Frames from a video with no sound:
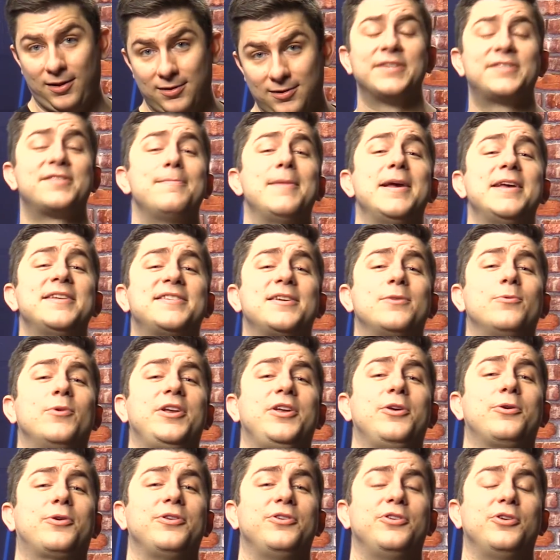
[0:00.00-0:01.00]
It's amazing what
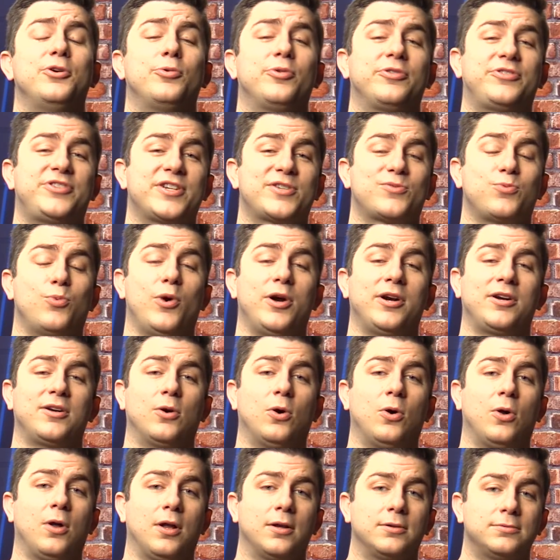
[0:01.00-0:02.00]
you can do with just one
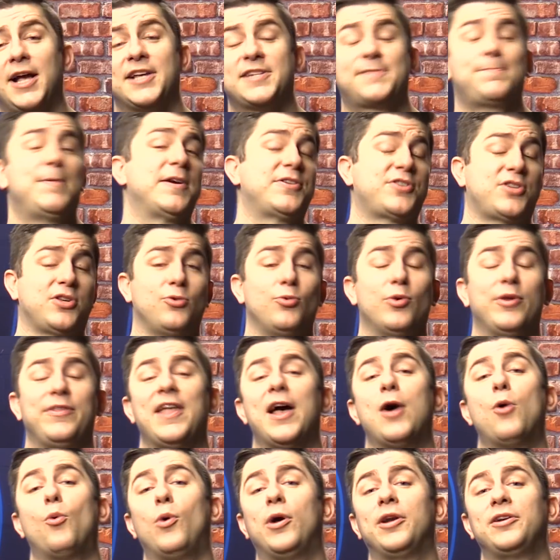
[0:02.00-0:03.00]
goal, especially when
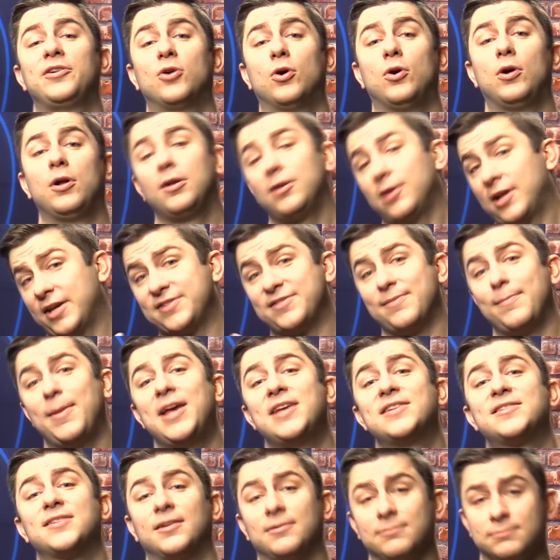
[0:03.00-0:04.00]
that one goal is
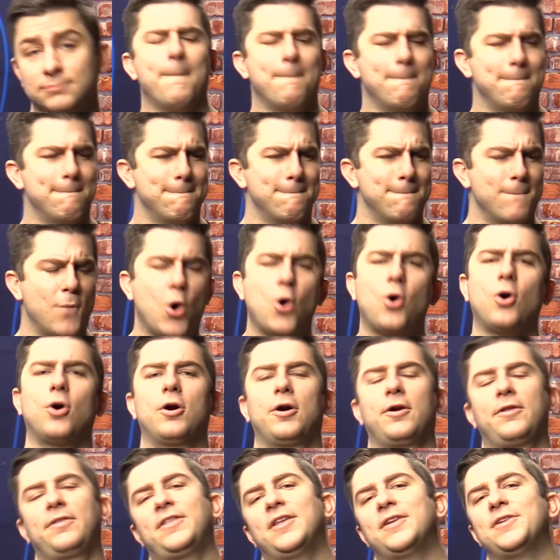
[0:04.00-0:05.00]
amazing
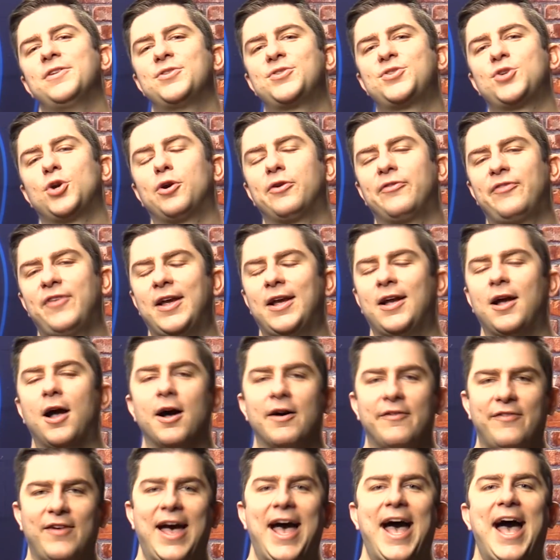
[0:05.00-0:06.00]
more than deserving
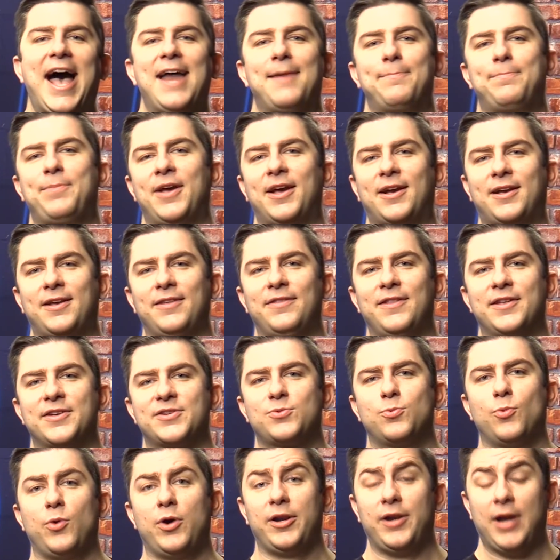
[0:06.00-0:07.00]
of a hat pick in this
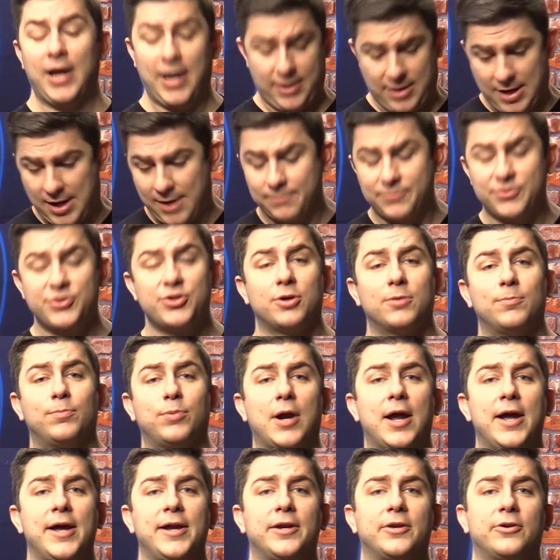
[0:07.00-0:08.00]
one. I, am sure
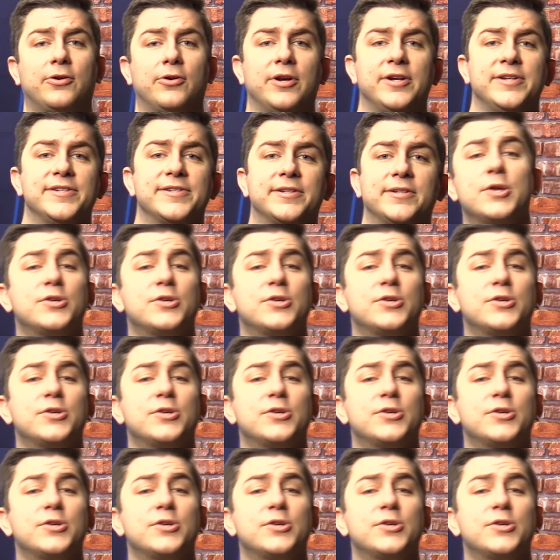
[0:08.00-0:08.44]
Brian agrees.